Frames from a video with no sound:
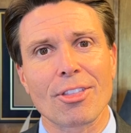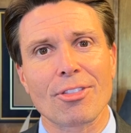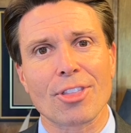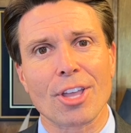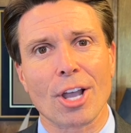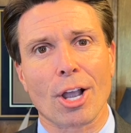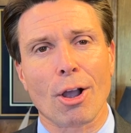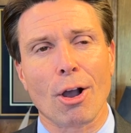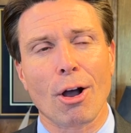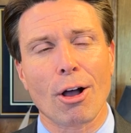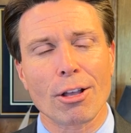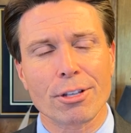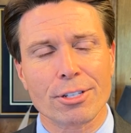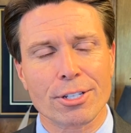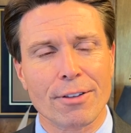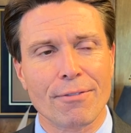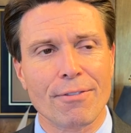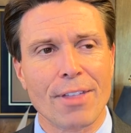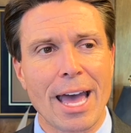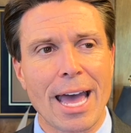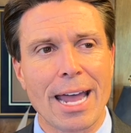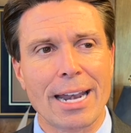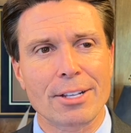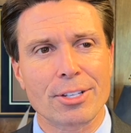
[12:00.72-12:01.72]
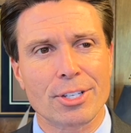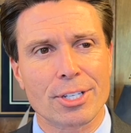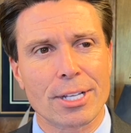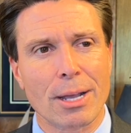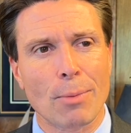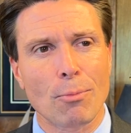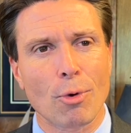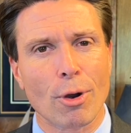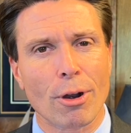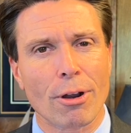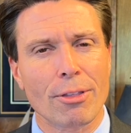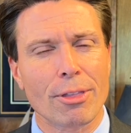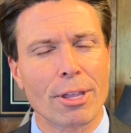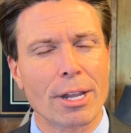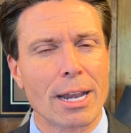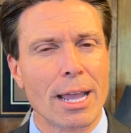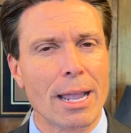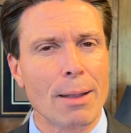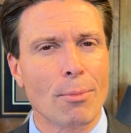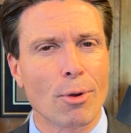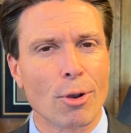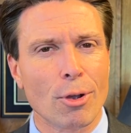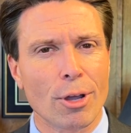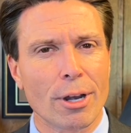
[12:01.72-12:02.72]
the cost of that is somewhere in the
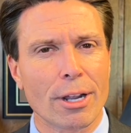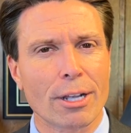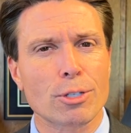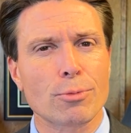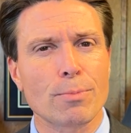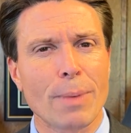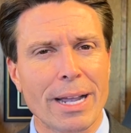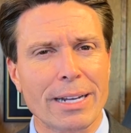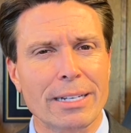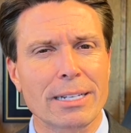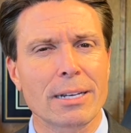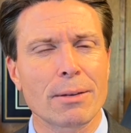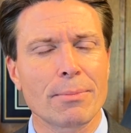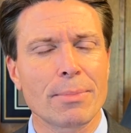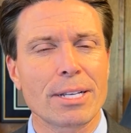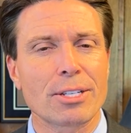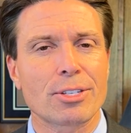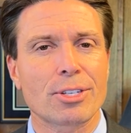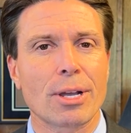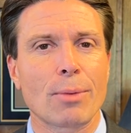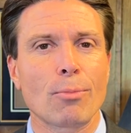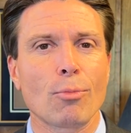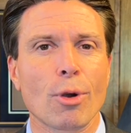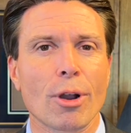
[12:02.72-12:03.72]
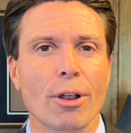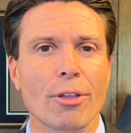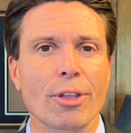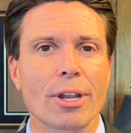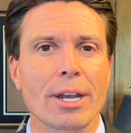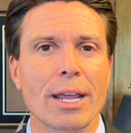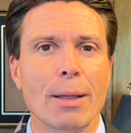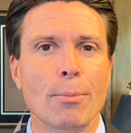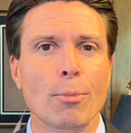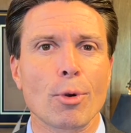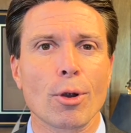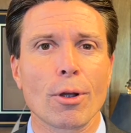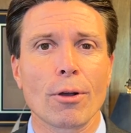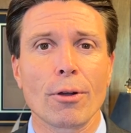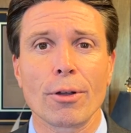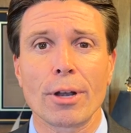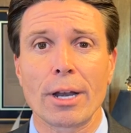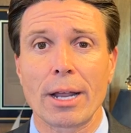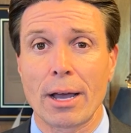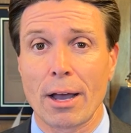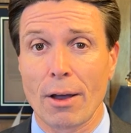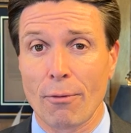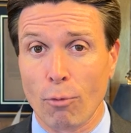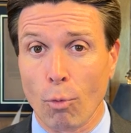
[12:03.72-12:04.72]
neighborhood, expected to be somewhere in the neighborhood
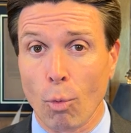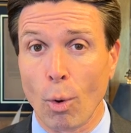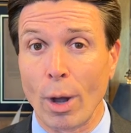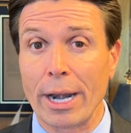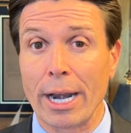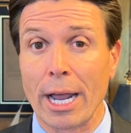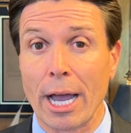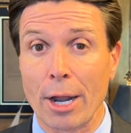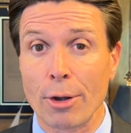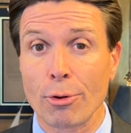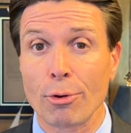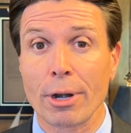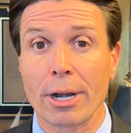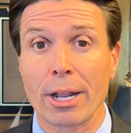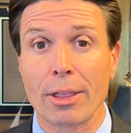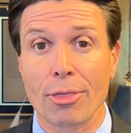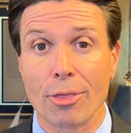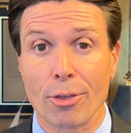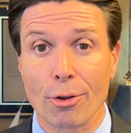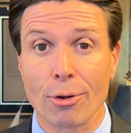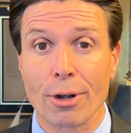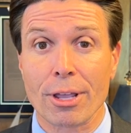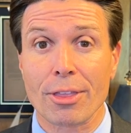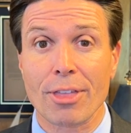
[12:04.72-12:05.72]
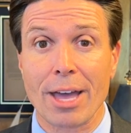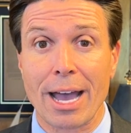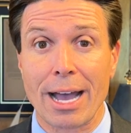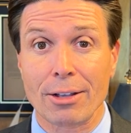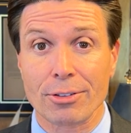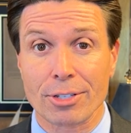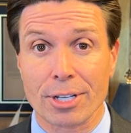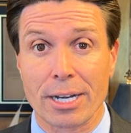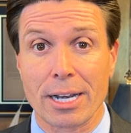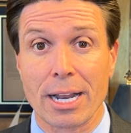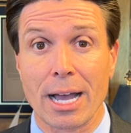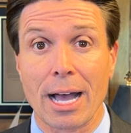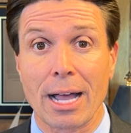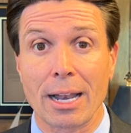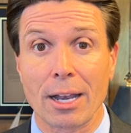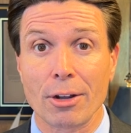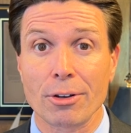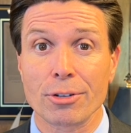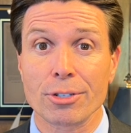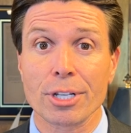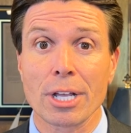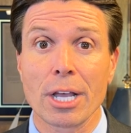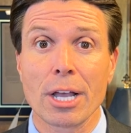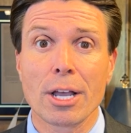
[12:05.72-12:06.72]
of
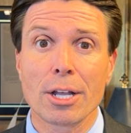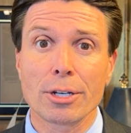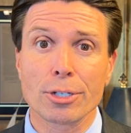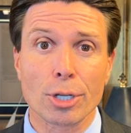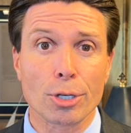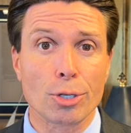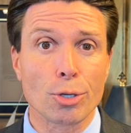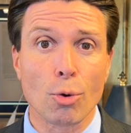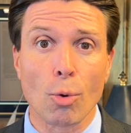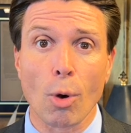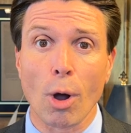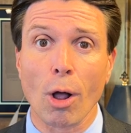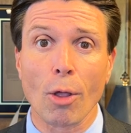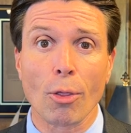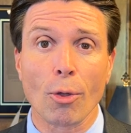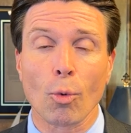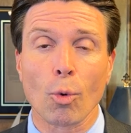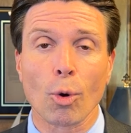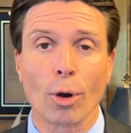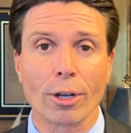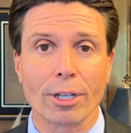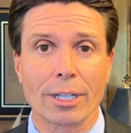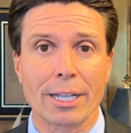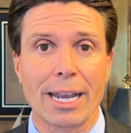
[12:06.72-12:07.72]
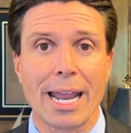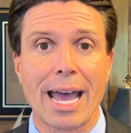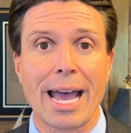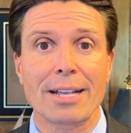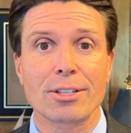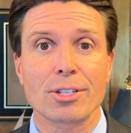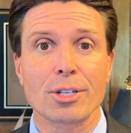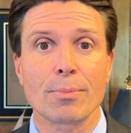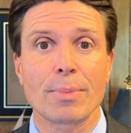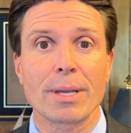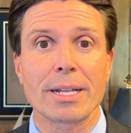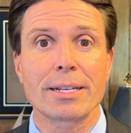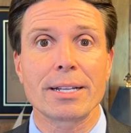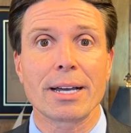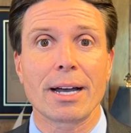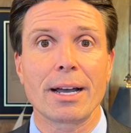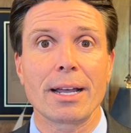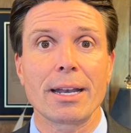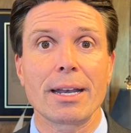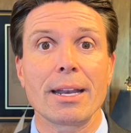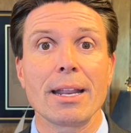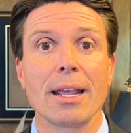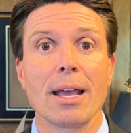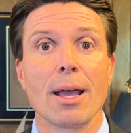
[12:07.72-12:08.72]
$130,000 to do all the work that has to be
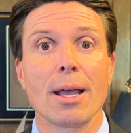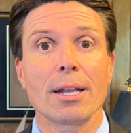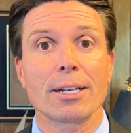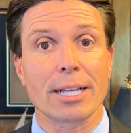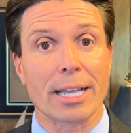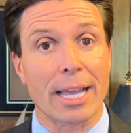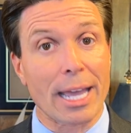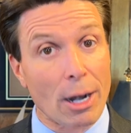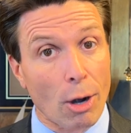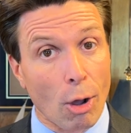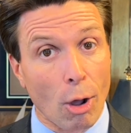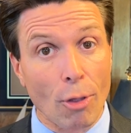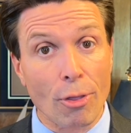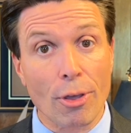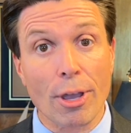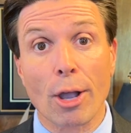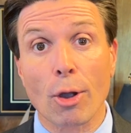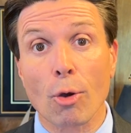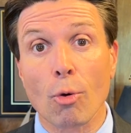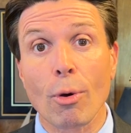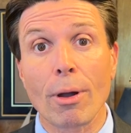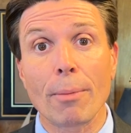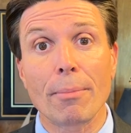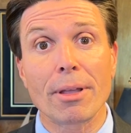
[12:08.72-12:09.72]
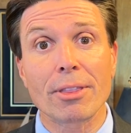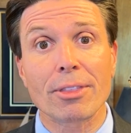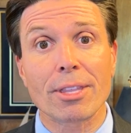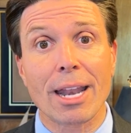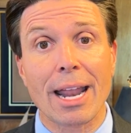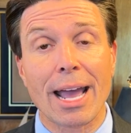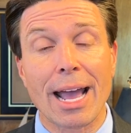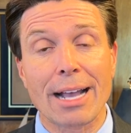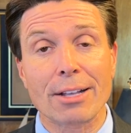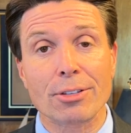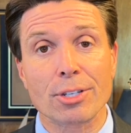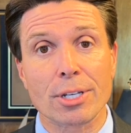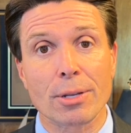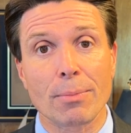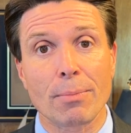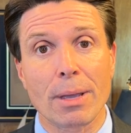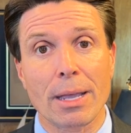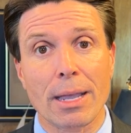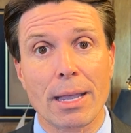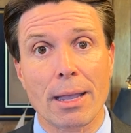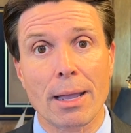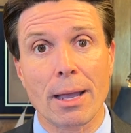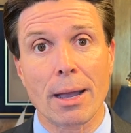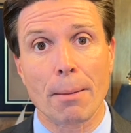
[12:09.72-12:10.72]
done, to get all the equipment that has to
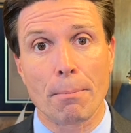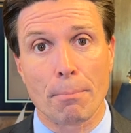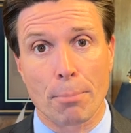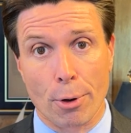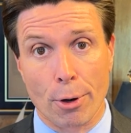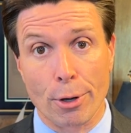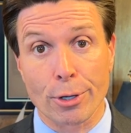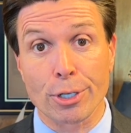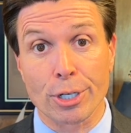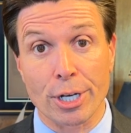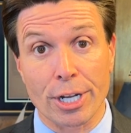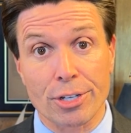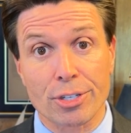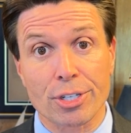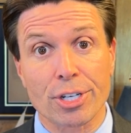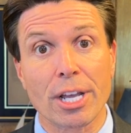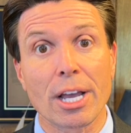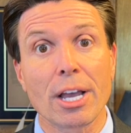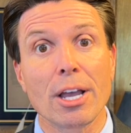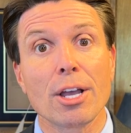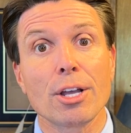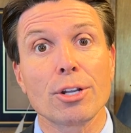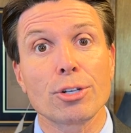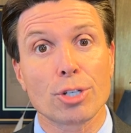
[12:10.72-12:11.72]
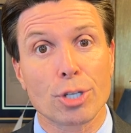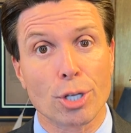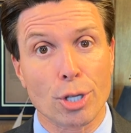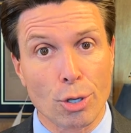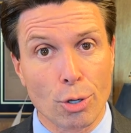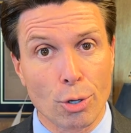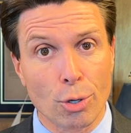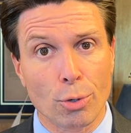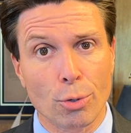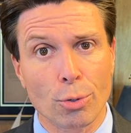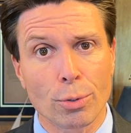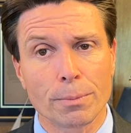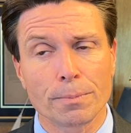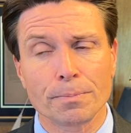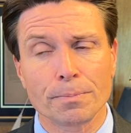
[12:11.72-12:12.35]
be purchased to